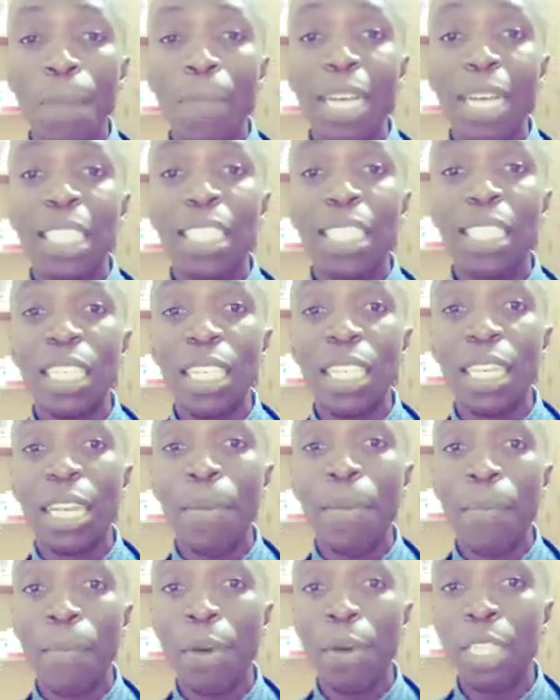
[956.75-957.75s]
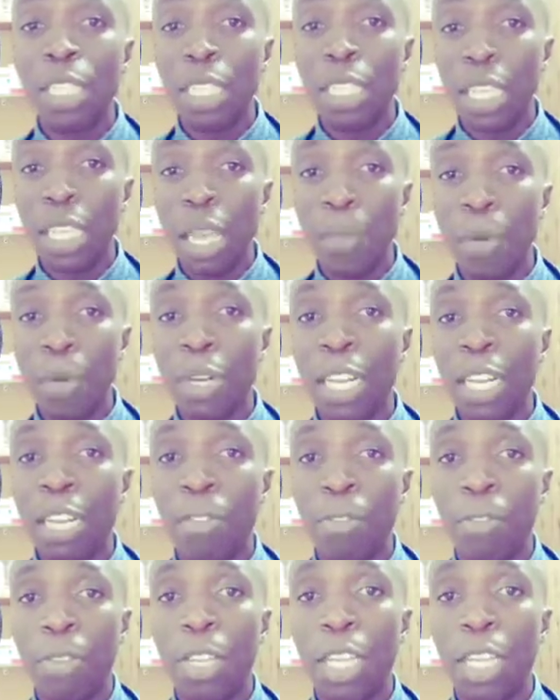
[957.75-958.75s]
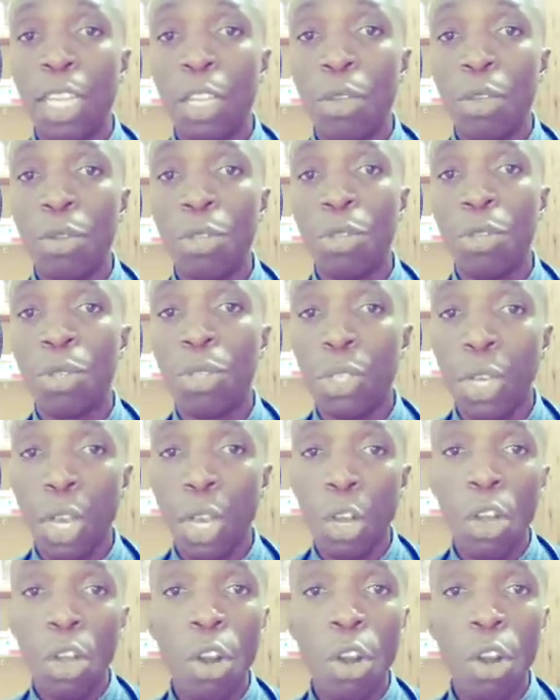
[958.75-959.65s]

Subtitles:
But the most important thing you should